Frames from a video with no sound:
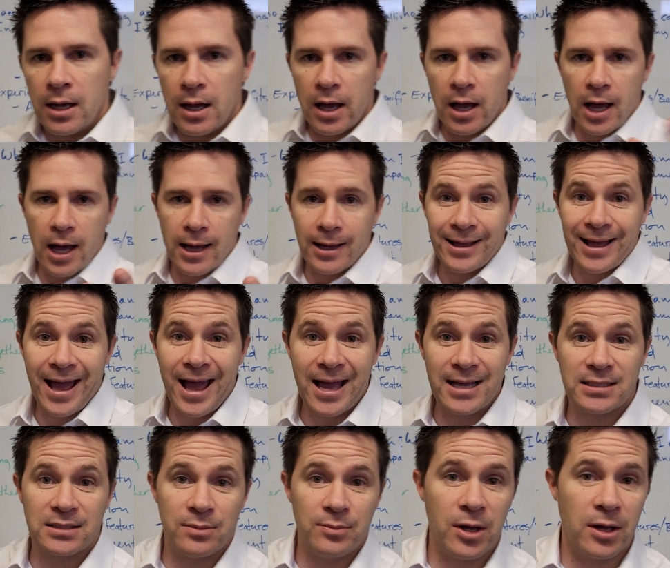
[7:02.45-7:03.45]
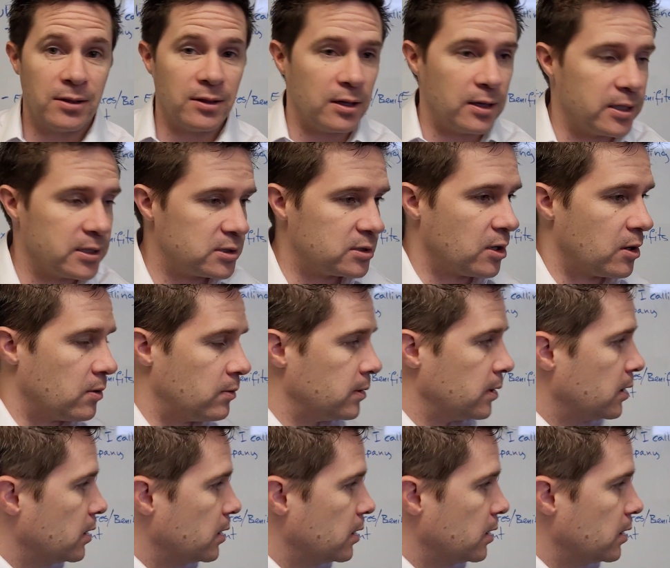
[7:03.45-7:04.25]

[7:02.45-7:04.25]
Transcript: Has to be on the list though.